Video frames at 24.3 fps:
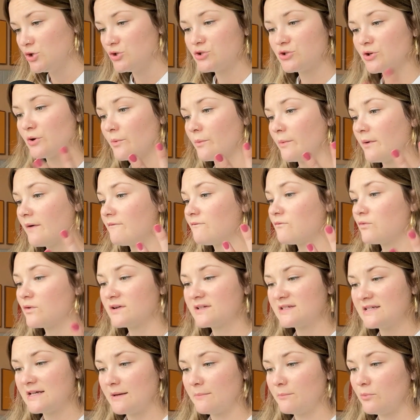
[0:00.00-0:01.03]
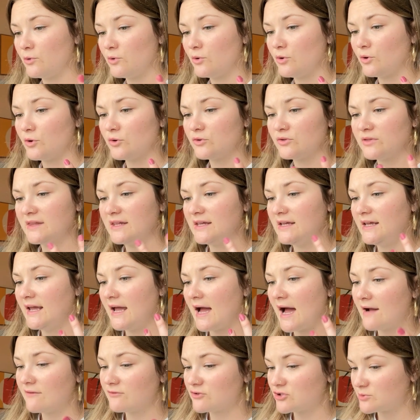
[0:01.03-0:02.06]
So, for example, the
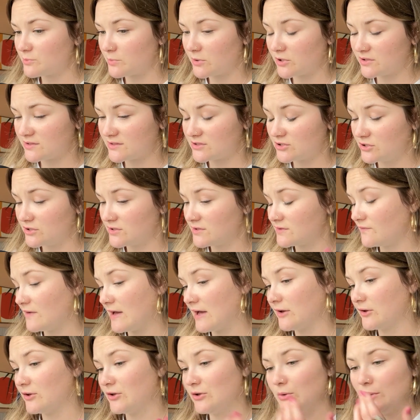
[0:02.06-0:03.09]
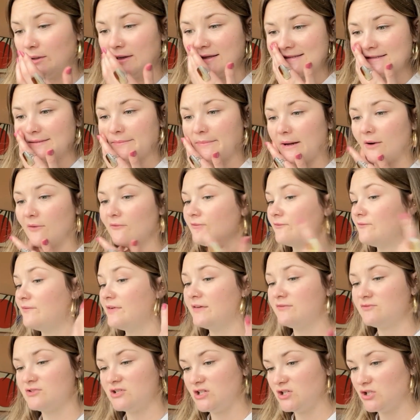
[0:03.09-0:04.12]
average purchase value is about
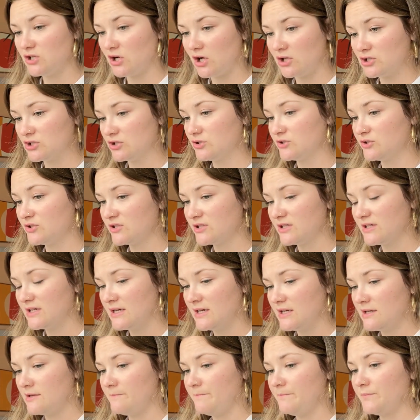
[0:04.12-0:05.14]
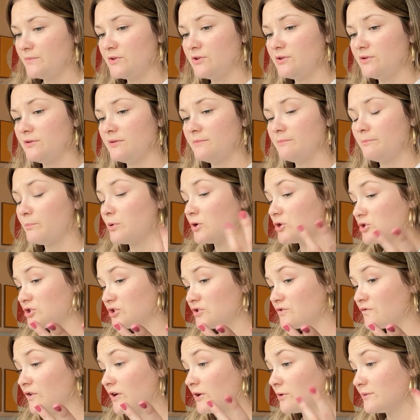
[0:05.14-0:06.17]
$50. Purchase
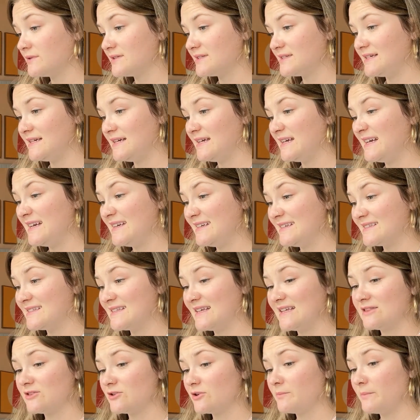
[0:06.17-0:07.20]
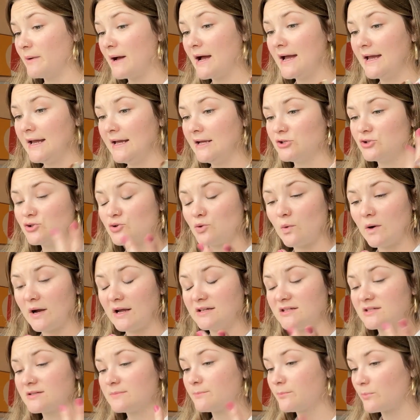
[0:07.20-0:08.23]
frequency is that they're buying
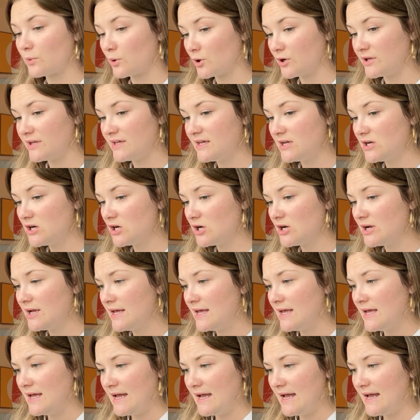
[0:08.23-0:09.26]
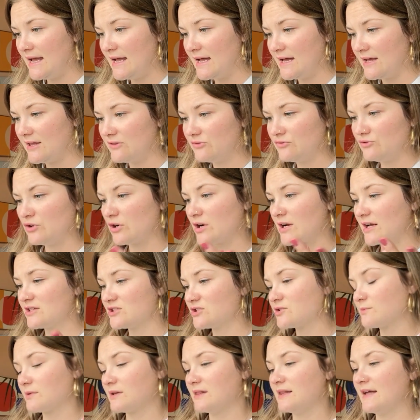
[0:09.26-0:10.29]
twice per year, and their
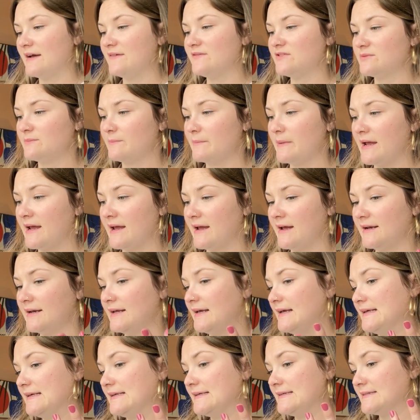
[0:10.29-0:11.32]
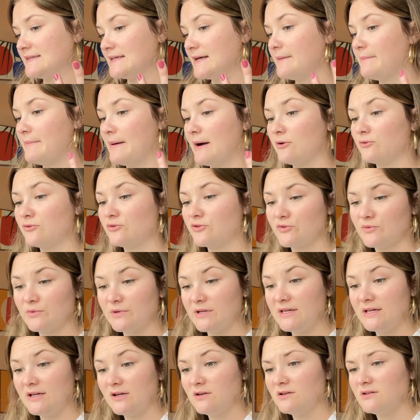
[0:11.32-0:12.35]
customer lifespan is about 3
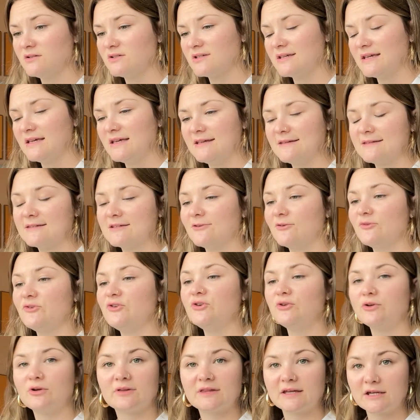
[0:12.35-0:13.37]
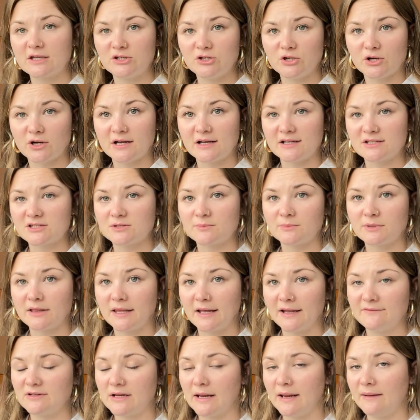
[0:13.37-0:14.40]
years. So you know that your customer
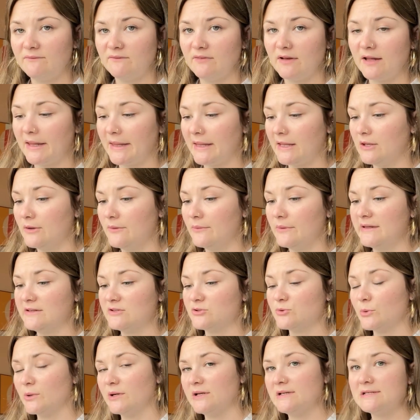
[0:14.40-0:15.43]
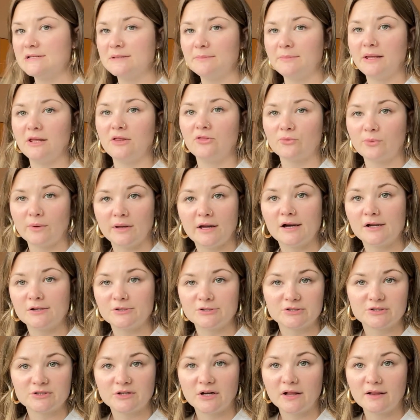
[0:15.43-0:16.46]
lifetime value is going to be
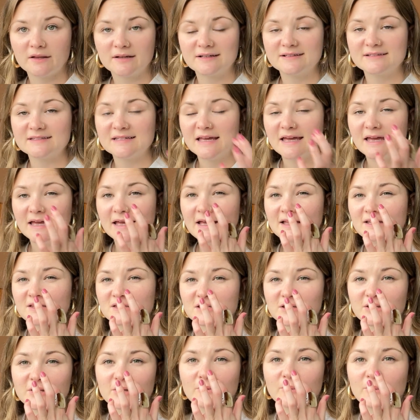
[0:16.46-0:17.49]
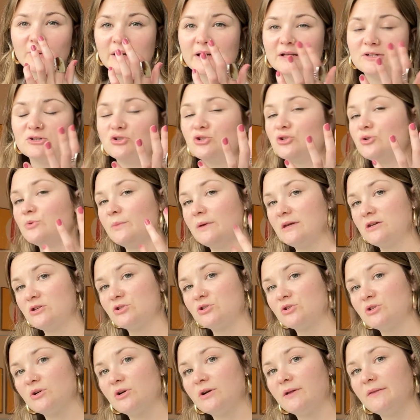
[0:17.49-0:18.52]
$300. And so you want to make
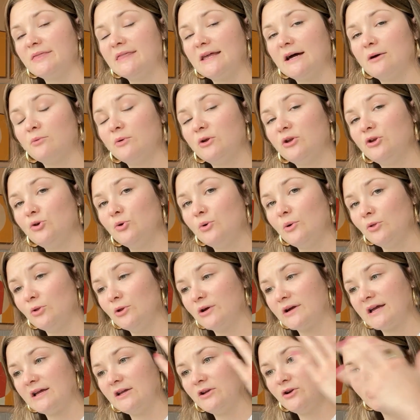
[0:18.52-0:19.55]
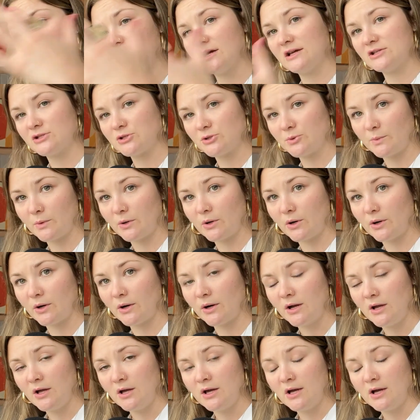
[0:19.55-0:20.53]
sure that when you look at your customer